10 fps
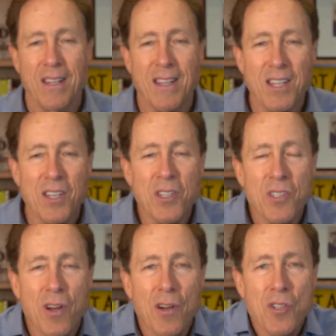
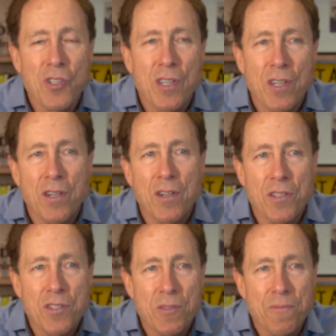These are
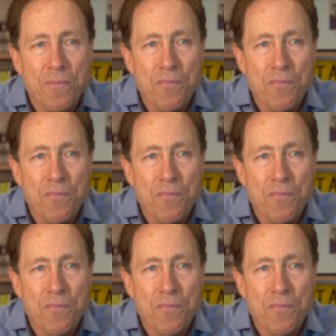skills